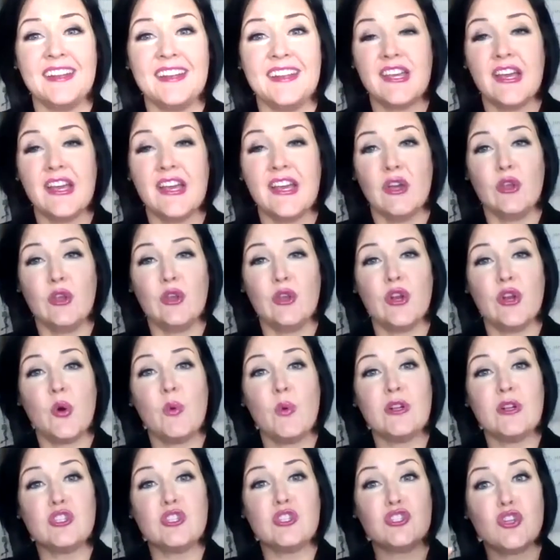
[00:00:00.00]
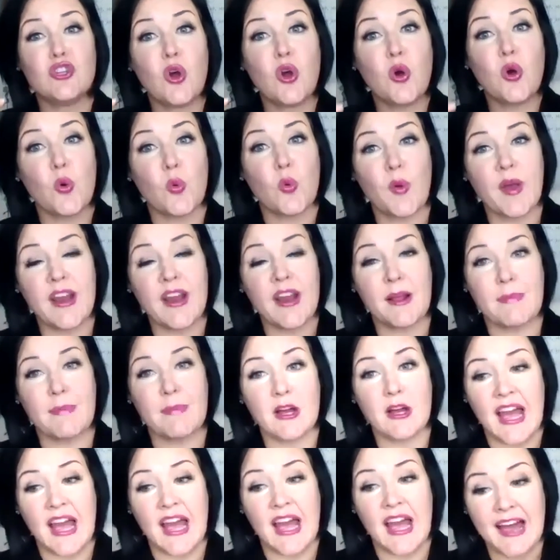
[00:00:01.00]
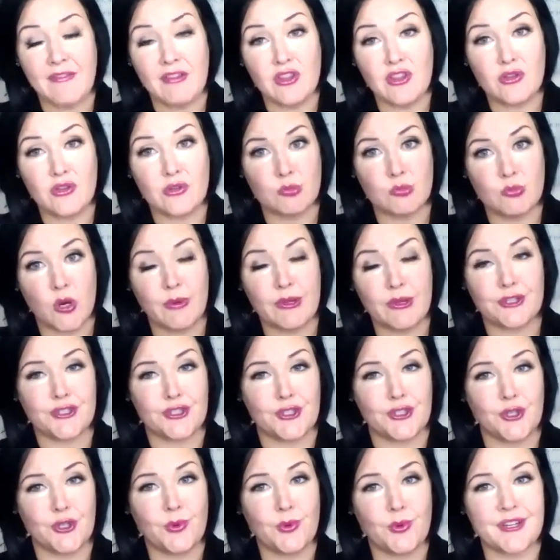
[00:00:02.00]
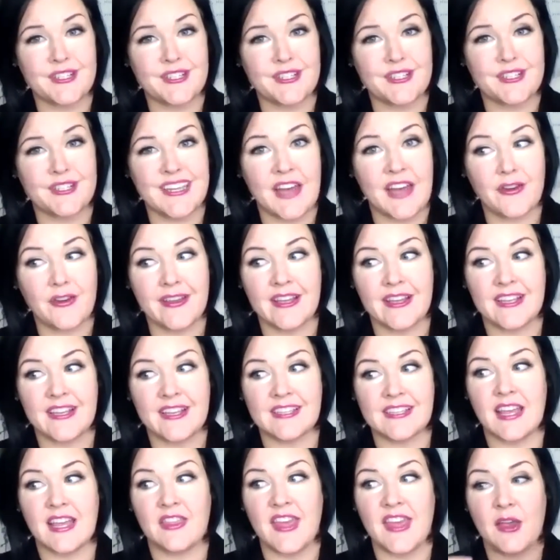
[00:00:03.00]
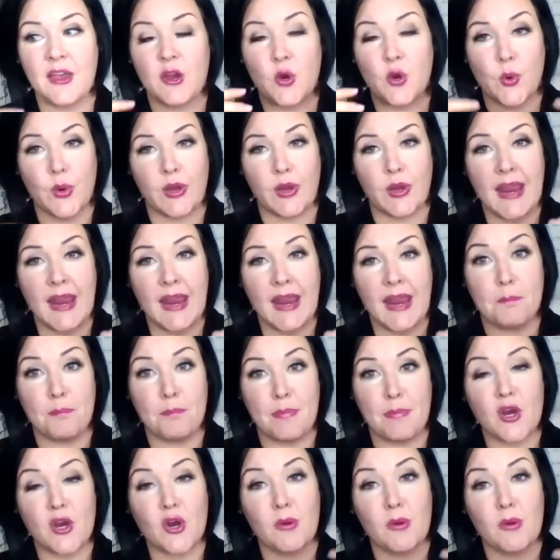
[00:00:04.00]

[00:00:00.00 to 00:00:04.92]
And you know, what's so great about having those moments to work together is they create